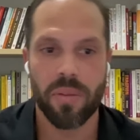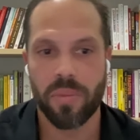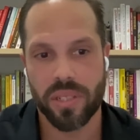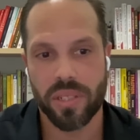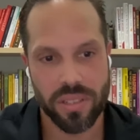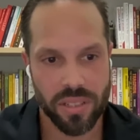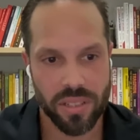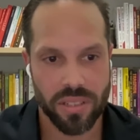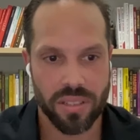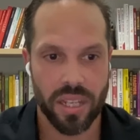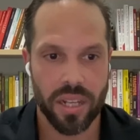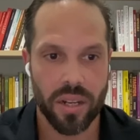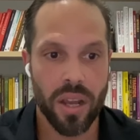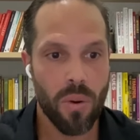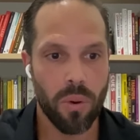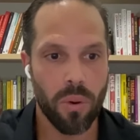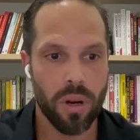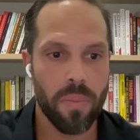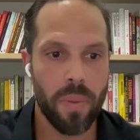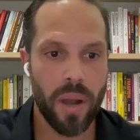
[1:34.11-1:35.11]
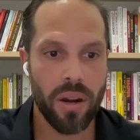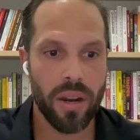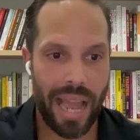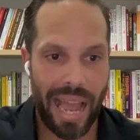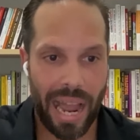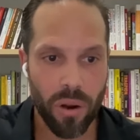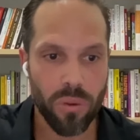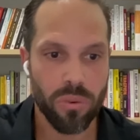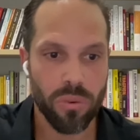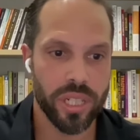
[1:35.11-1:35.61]
And it's just like, what about
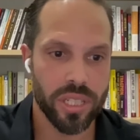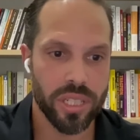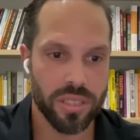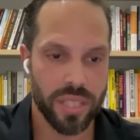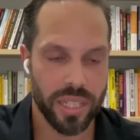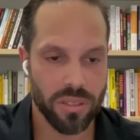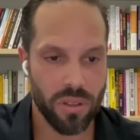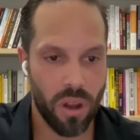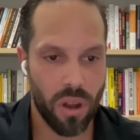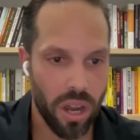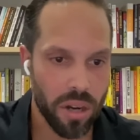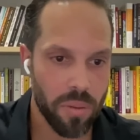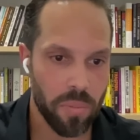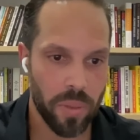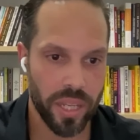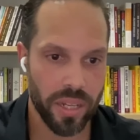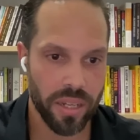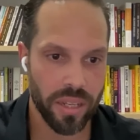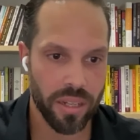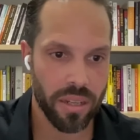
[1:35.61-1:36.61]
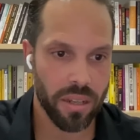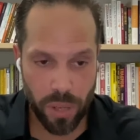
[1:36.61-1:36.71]
outreach that's automated?